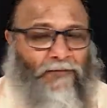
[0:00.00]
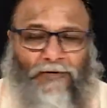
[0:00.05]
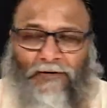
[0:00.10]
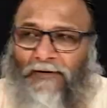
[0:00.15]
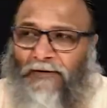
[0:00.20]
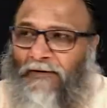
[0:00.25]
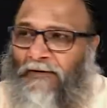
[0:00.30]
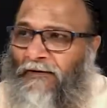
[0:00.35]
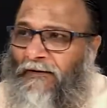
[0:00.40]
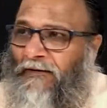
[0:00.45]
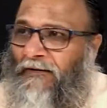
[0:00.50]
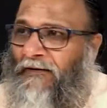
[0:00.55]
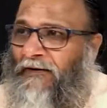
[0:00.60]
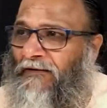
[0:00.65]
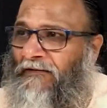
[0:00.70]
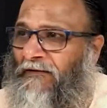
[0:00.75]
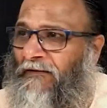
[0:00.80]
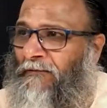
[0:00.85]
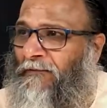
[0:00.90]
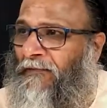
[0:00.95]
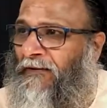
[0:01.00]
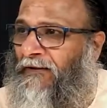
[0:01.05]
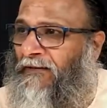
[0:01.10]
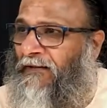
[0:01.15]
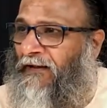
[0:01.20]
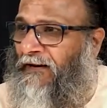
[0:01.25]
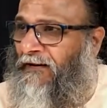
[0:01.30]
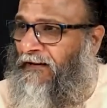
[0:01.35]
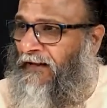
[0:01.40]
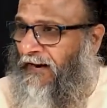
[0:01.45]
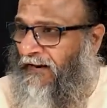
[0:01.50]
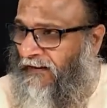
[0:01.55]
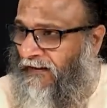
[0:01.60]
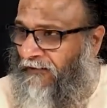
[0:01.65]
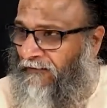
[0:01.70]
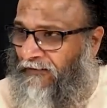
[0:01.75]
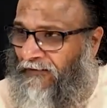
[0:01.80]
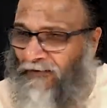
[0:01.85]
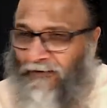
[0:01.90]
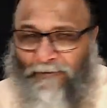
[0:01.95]
But does it mean that the
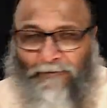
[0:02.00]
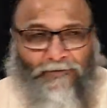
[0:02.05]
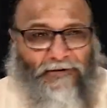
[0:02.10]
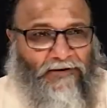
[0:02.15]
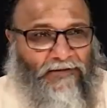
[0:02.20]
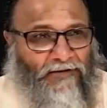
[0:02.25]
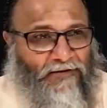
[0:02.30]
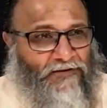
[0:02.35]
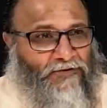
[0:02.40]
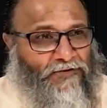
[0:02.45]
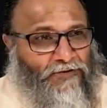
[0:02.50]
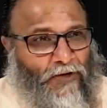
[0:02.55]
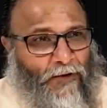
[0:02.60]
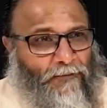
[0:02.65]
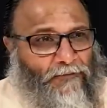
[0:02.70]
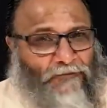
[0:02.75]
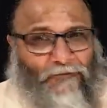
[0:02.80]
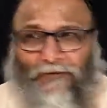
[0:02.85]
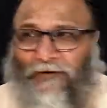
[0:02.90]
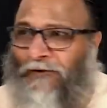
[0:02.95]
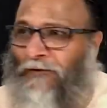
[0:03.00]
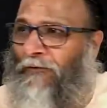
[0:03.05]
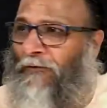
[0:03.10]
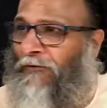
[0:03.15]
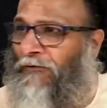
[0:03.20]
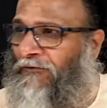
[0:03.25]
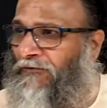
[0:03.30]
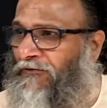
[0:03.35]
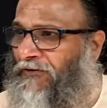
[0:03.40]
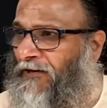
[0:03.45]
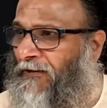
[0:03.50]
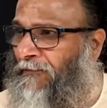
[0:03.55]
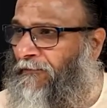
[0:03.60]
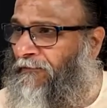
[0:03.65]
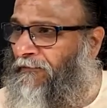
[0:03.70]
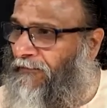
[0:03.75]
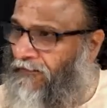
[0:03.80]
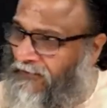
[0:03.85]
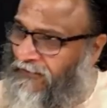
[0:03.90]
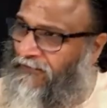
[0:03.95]
activity breathing stops when you go to
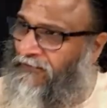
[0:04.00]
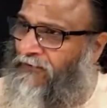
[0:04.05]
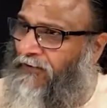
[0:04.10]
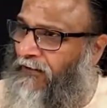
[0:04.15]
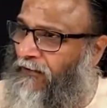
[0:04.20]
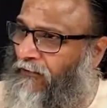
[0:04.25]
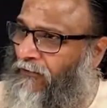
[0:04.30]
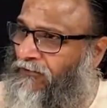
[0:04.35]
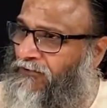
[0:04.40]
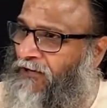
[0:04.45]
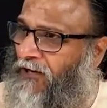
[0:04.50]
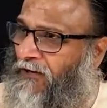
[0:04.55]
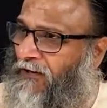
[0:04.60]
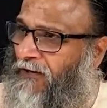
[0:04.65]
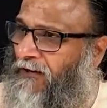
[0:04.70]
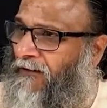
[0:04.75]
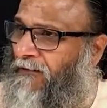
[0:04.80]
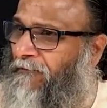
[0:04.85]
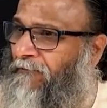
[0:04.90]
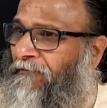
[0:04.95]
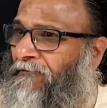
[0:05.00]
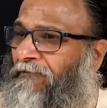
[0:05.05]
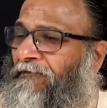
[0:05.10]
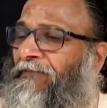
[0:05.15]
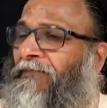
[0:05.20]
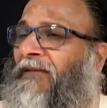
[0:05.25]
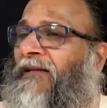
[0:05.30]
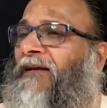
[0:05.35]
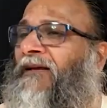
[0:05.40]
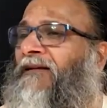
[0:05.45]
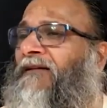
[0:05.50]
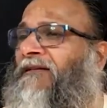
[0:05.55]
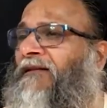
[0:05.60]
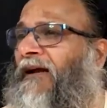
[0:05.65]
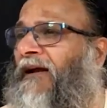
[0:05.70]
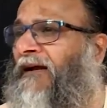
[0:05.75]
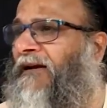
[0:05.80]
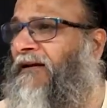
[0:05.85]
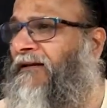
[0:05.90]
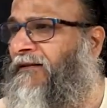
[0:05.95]
sleep? It still goes on.
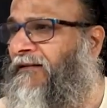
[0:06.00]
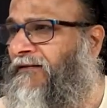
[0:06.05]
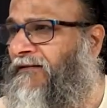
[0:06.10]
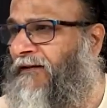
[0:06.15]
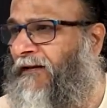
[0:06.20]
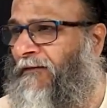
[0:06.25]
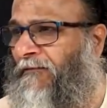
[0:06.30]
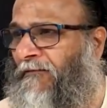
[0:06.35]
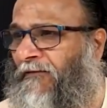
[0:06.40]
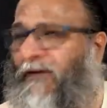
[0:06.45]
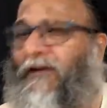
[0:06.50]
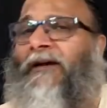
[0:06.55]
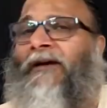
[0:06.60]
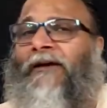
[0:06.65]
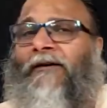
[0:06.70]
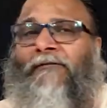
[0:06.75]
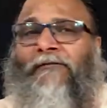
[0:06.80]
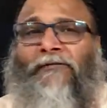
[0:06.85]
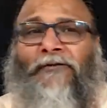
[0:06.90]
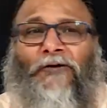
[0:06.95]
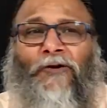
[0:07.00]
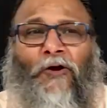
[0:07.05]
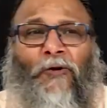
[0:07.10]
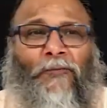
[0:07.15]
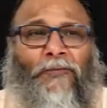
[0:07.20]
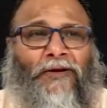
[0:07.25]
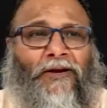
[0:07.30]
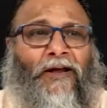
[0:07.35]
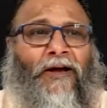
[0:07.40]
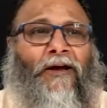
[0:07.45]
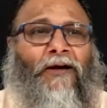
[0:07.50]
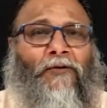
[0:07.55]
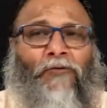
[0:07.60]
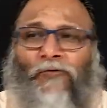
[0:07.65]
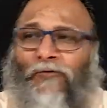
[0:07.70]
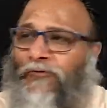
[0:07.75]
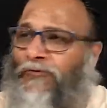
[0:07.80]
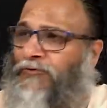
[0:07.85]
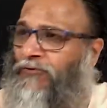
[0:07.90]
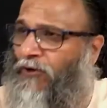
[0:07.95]
Exactly the same way. Phenomena
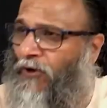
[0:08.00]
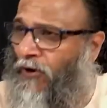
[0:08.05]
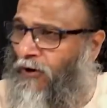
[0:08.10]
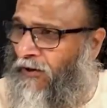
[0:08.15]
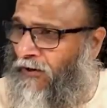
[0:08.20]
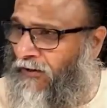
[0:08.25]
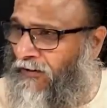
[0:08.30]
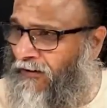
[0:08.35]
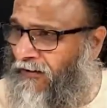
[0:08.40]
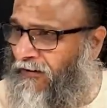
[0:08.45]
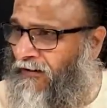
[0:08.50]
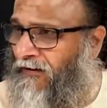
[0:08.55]
goes on.